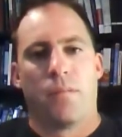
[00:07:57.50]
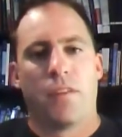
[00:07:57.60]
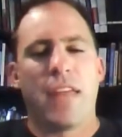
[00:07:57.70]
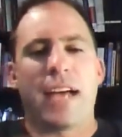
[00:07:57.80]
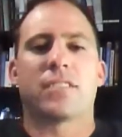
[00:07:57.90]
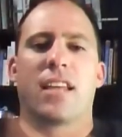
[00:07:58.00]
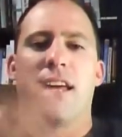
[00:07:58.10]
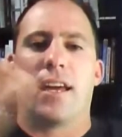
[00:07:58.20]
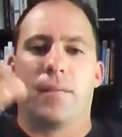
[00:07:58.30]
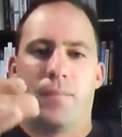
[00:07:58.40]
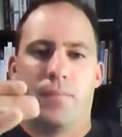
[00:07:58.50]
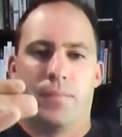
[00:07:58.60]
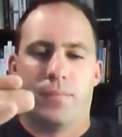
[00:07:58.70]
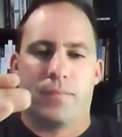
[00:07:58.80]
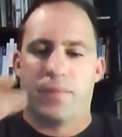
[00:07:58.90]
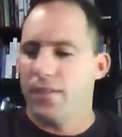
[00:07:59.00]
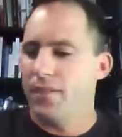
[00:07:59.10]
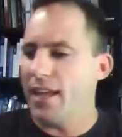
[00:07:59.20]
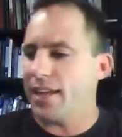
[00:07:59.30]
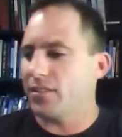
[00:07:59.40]
The next thing,
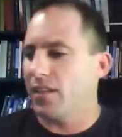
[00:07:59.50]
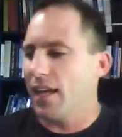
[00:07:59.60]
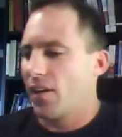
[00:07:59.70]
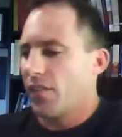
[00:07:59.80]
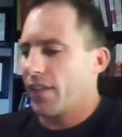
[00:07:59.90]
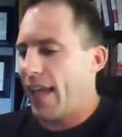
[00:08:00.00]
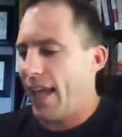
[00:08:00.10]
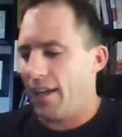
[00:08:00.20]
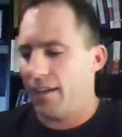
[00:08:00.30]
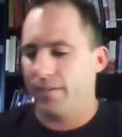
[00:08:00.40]
the next layer of the cake.